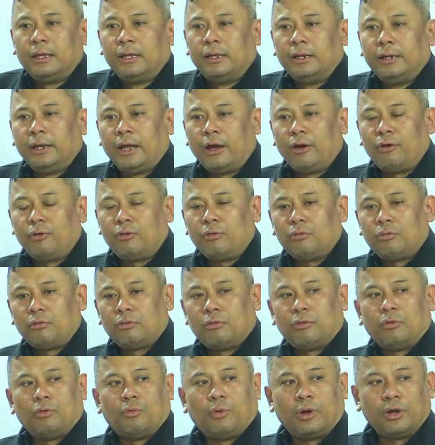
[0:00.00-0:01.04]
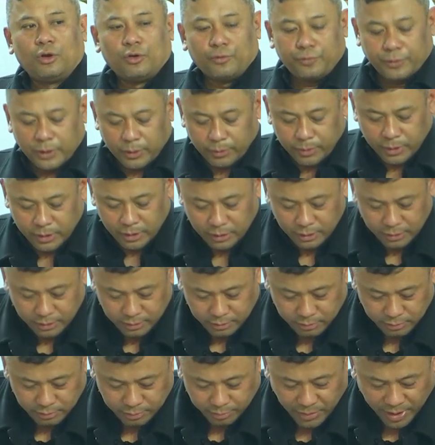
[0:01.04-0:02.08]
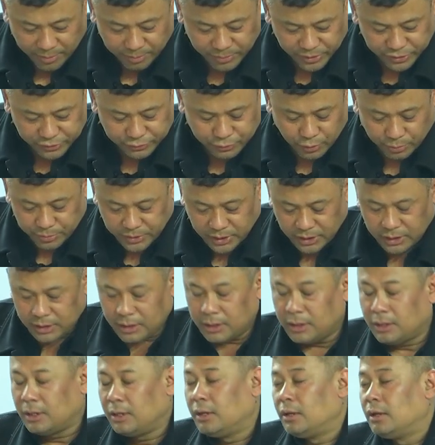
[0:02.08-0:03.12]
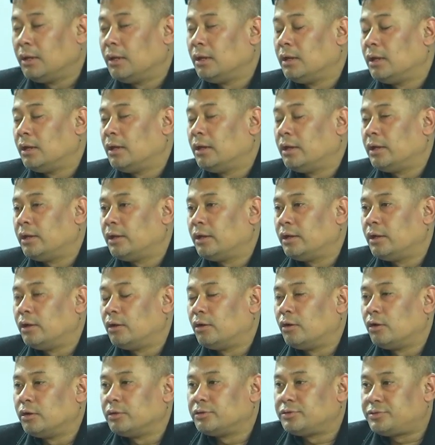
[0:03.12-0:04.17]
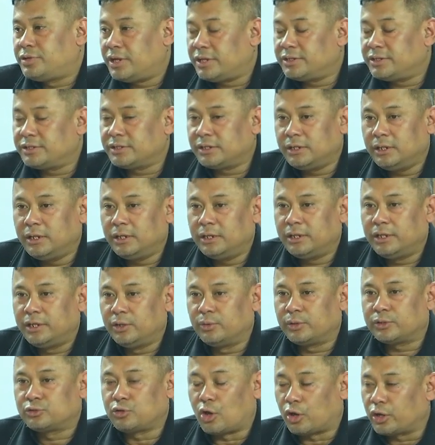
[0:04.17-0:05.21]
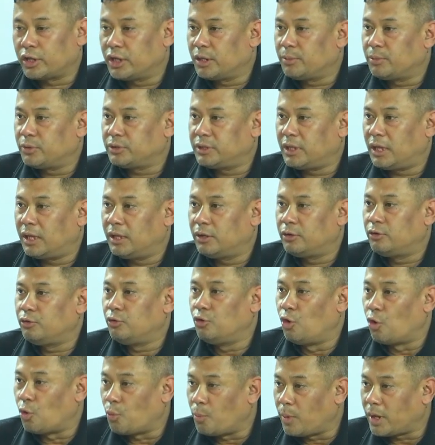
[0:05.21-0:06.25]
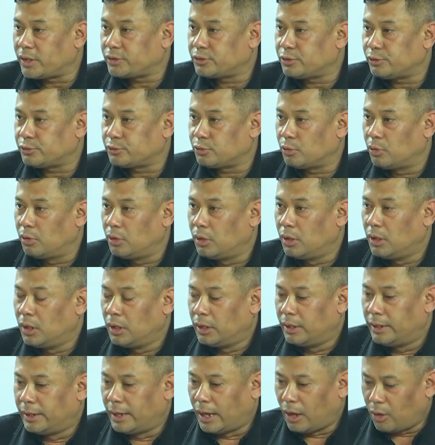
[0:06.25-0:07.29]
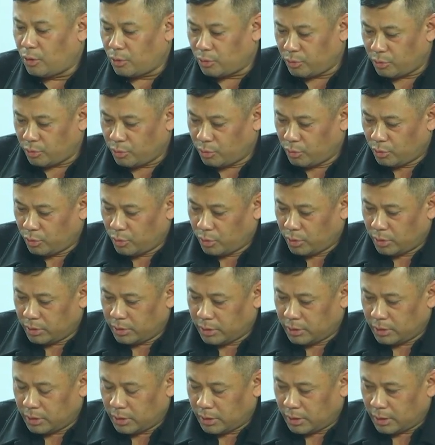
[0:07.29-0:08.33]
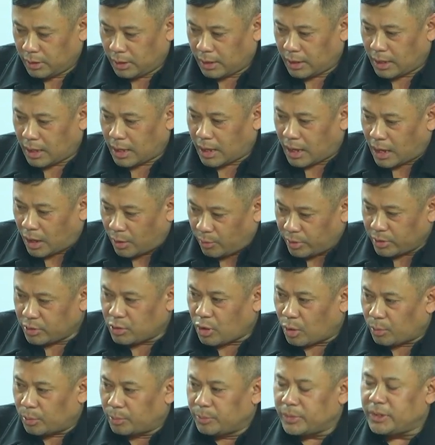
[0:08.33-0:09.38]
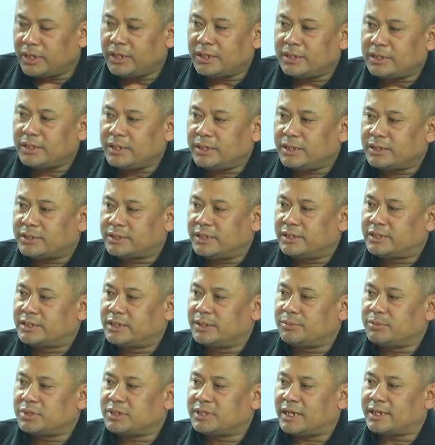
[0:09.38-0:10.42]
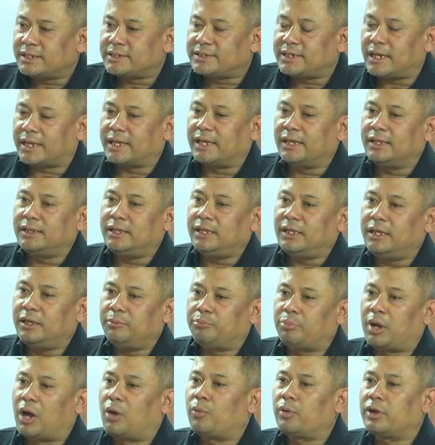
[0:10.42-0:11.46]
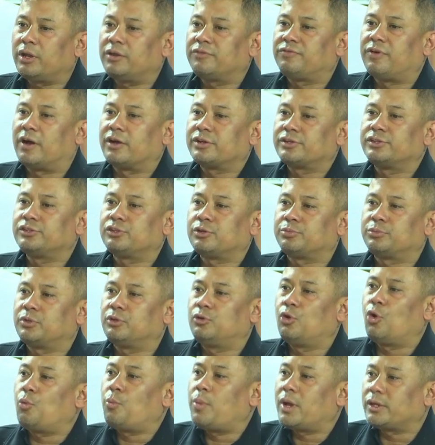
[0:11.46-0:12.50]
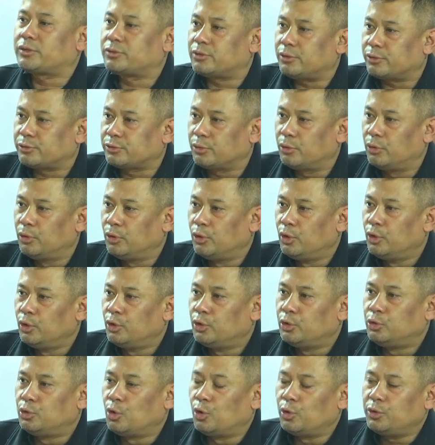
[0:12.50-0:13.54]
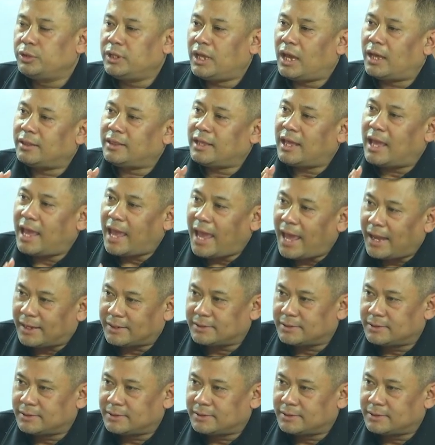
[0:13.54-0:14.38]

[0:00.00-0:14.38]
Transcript: now one of our members from the uh, Treasury, he was talking about the NOKMAS also. Now, our government, it seems like taking the power and functions of the NOKMAS also. Though they are the head